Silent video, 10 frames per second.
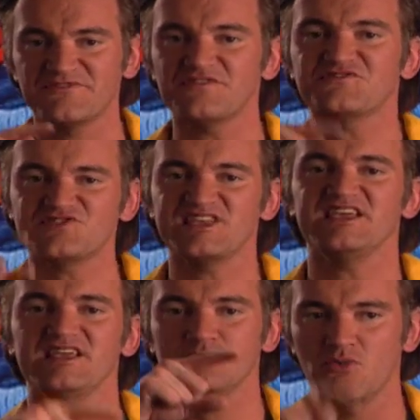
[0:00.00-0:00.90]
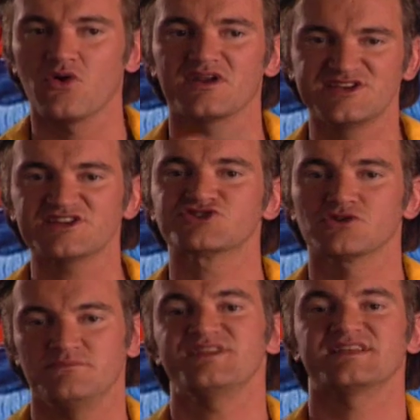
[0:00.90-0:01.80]
15 more additional
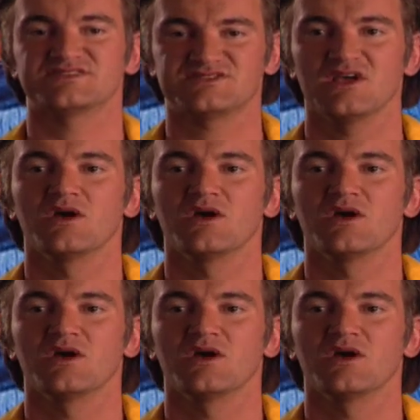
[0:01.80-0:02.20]
minutes